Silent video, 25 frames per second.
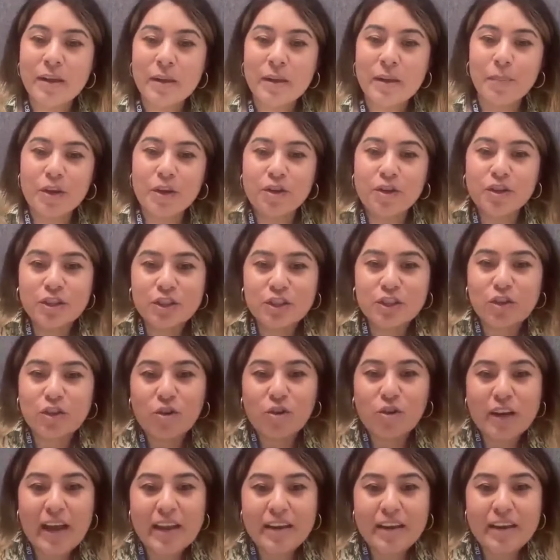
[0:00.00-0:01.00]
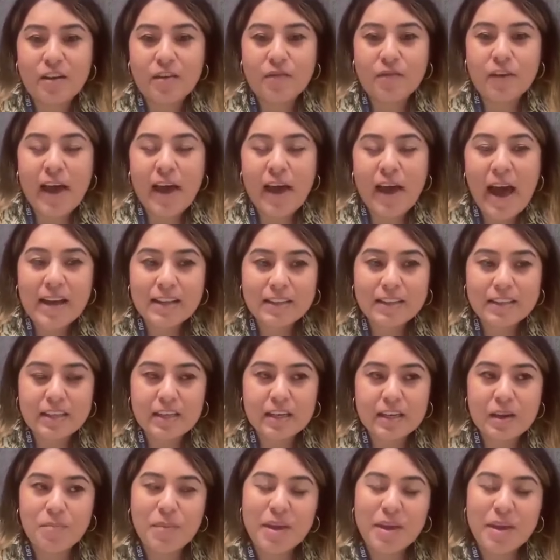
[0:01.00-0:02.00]
but you're still kind of
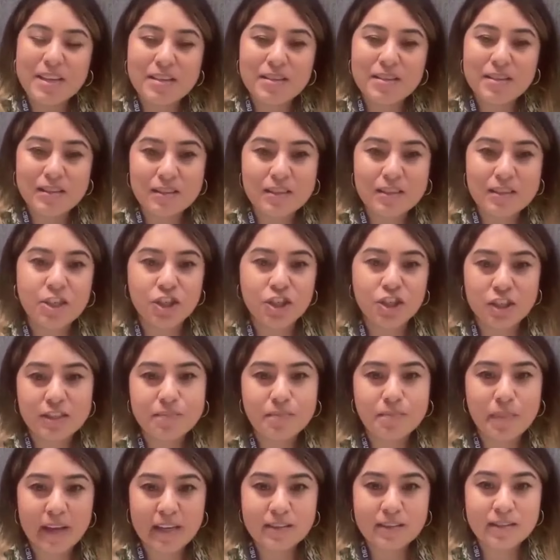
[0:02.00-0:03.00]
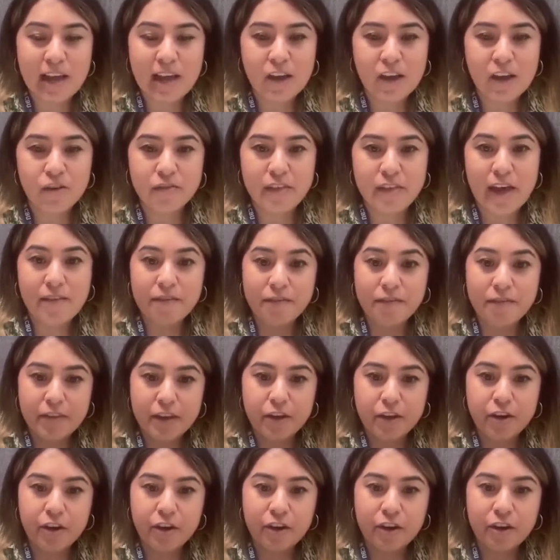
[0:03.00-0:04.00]
acting and making decisions based out of that
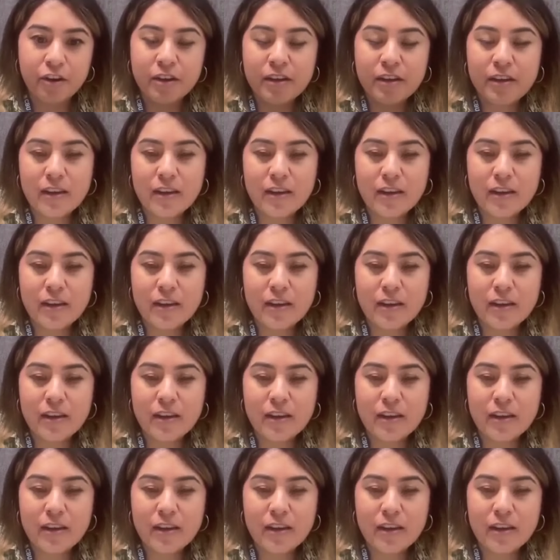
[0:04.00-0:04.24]
fear,